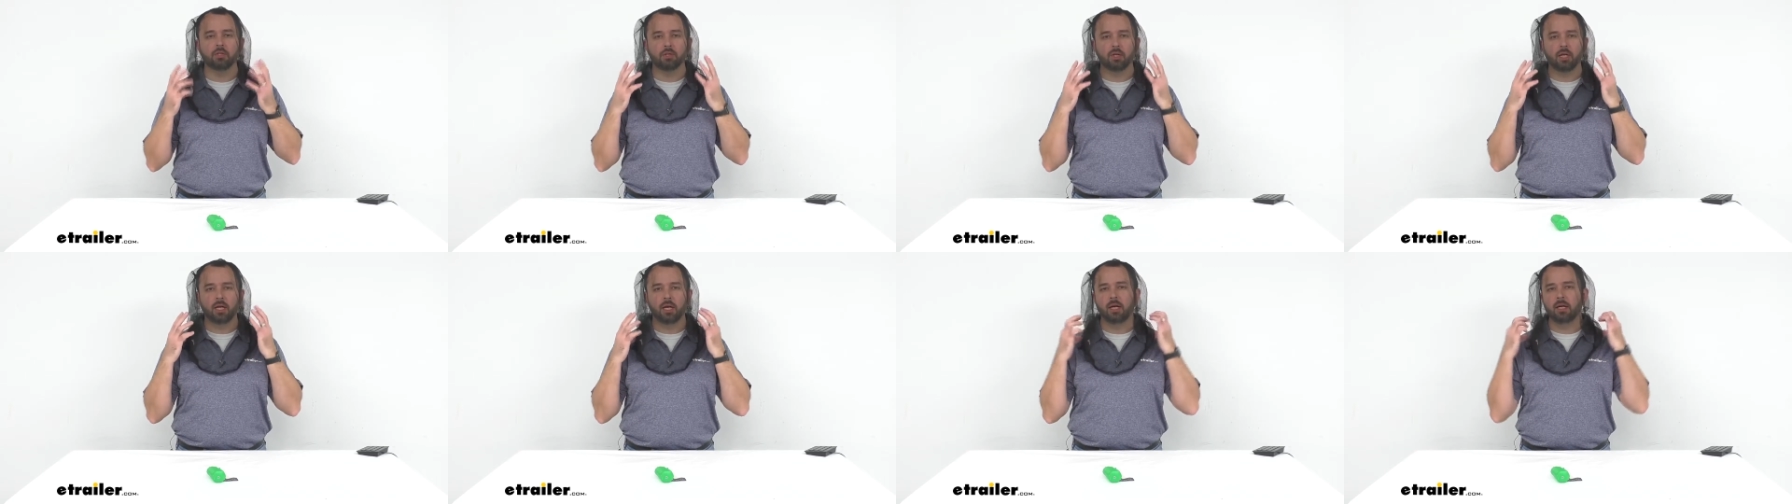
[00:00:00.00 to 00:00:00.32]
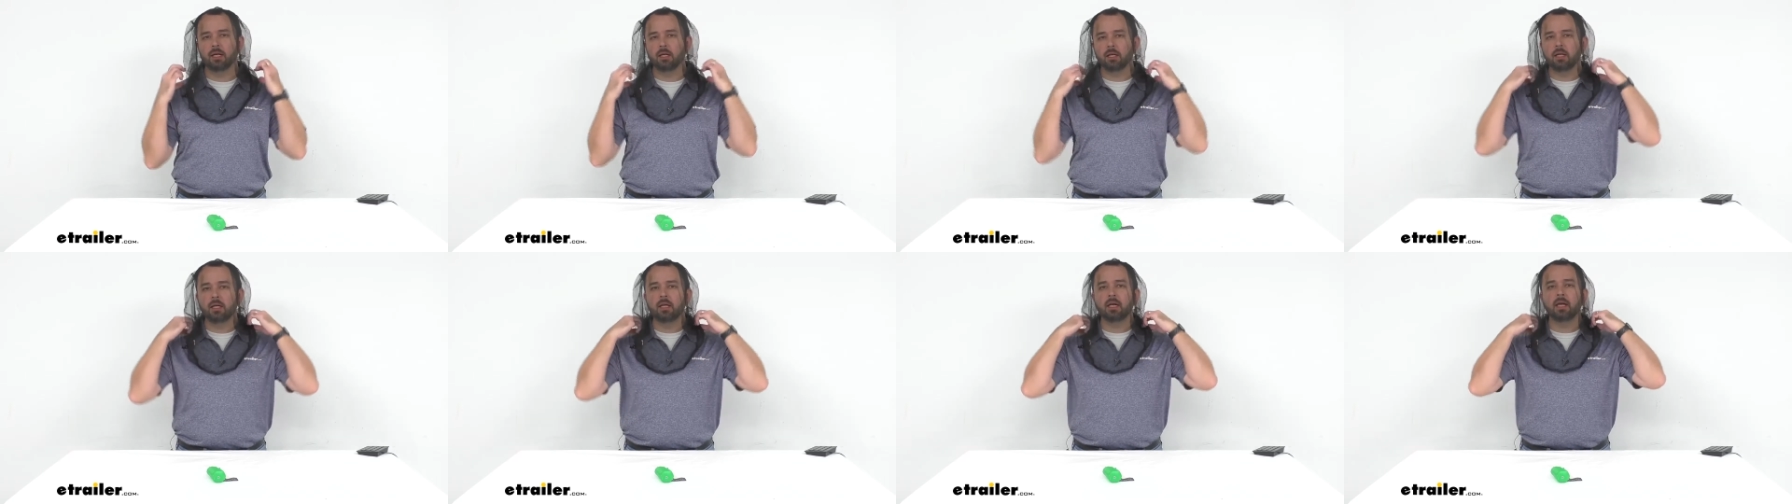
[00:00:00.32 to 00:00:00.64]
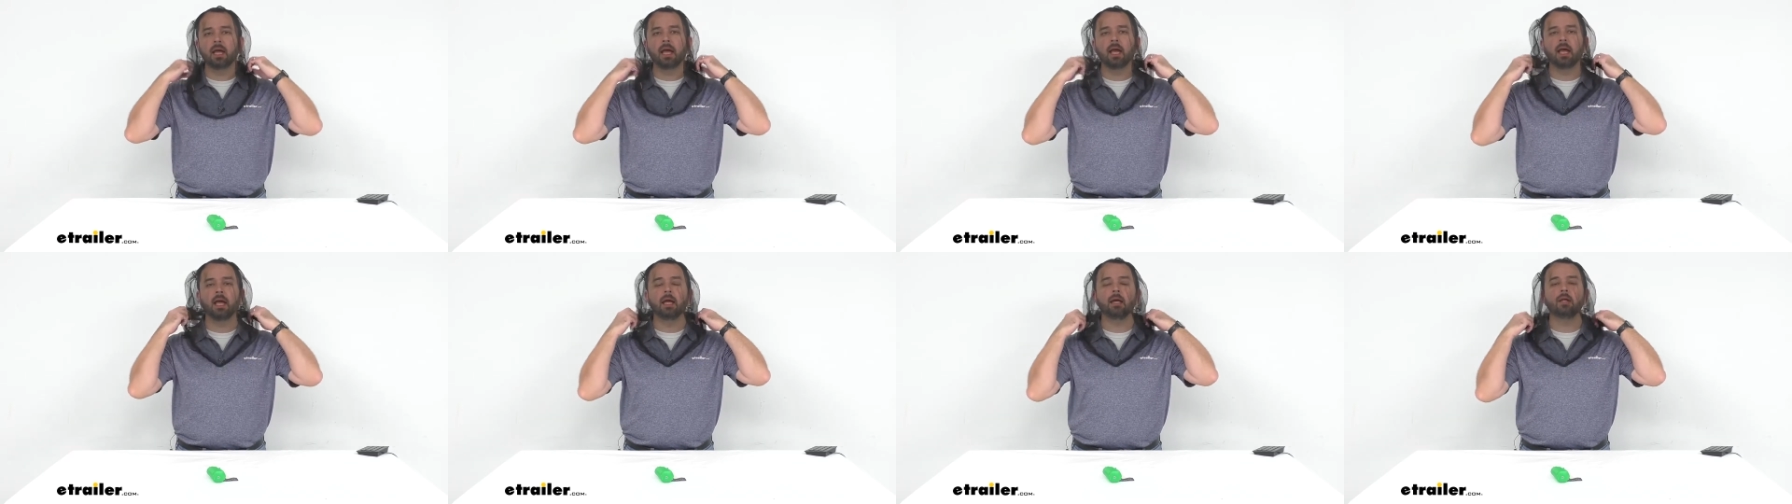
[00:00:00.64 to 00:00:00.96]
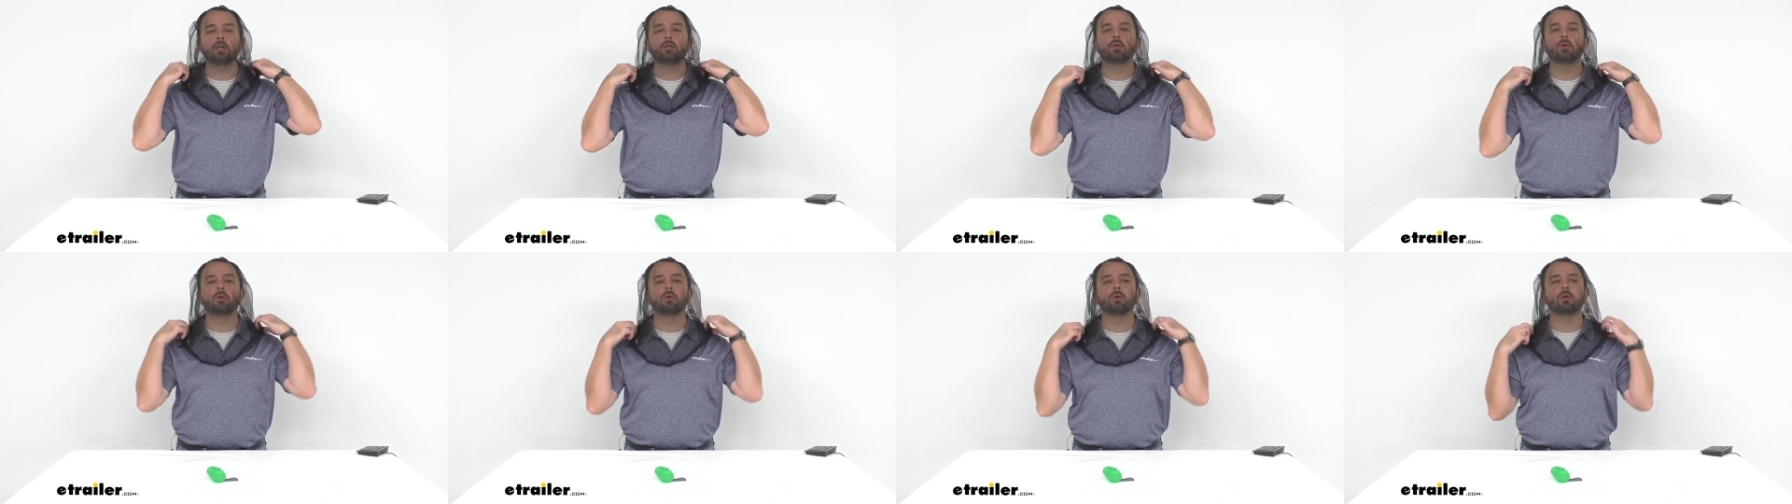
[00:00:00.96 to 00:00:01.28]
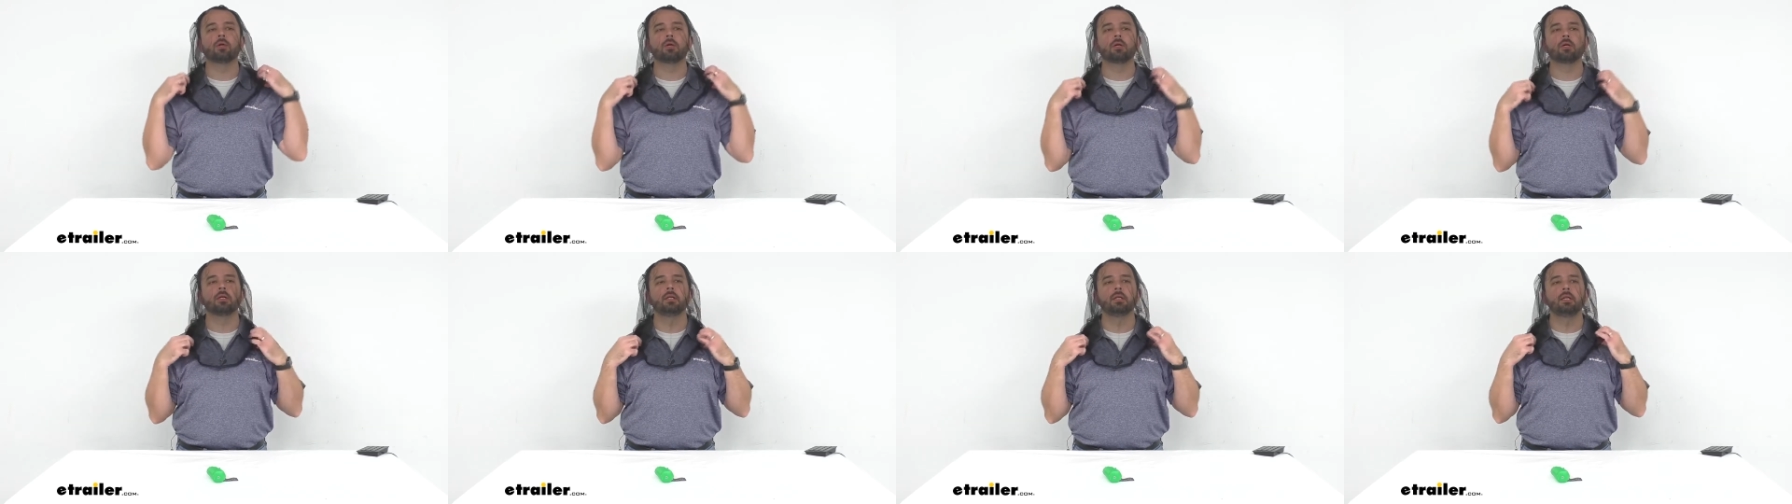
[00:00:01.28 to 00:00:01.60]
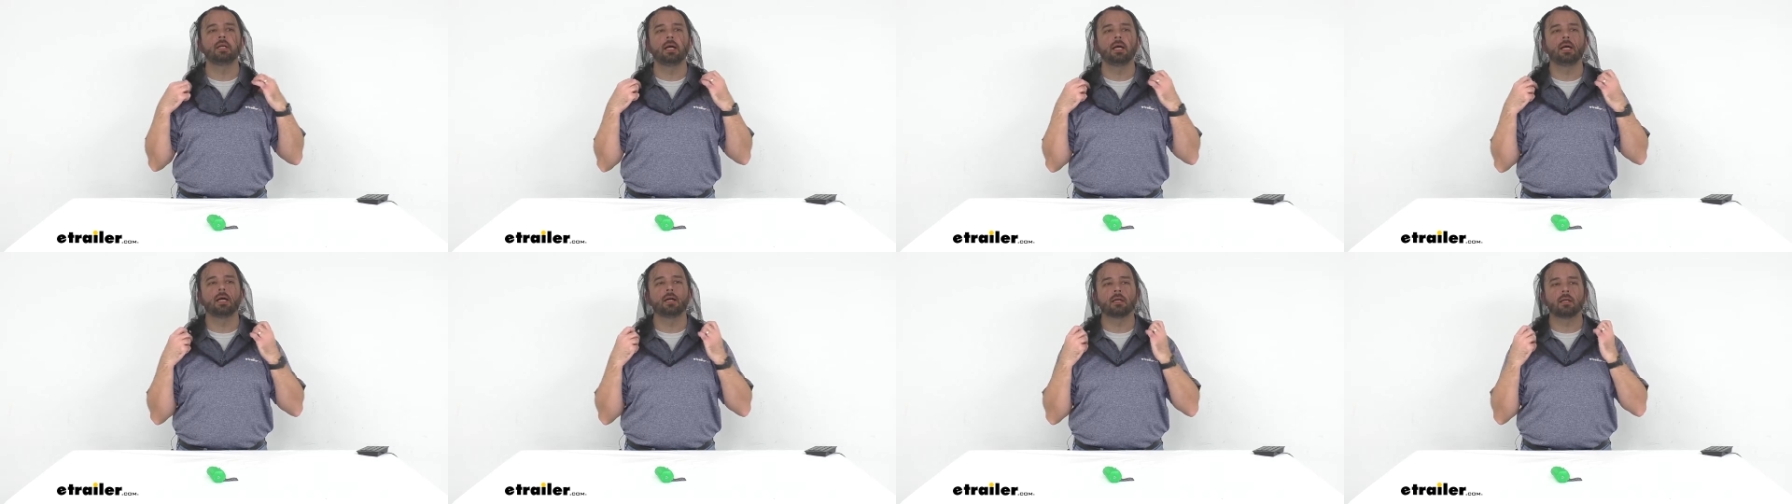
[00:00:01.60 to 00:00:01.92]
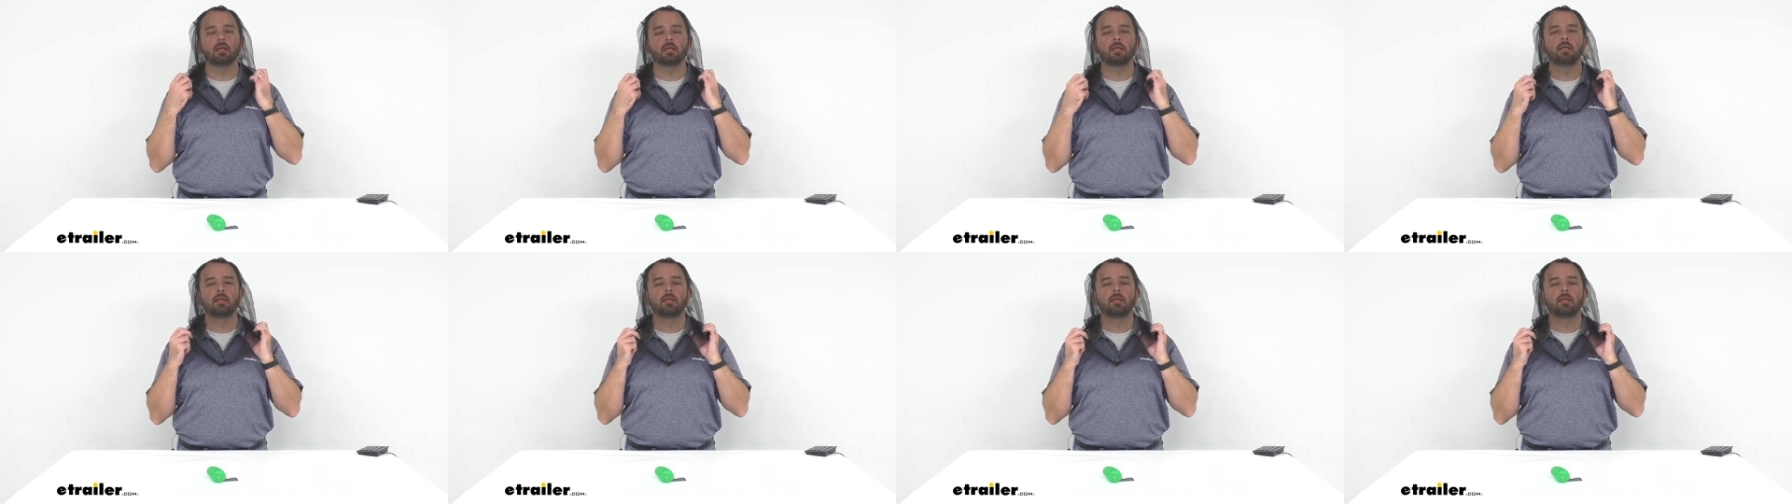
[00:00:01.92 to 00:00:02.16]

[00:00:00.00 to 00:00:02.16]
head and your neck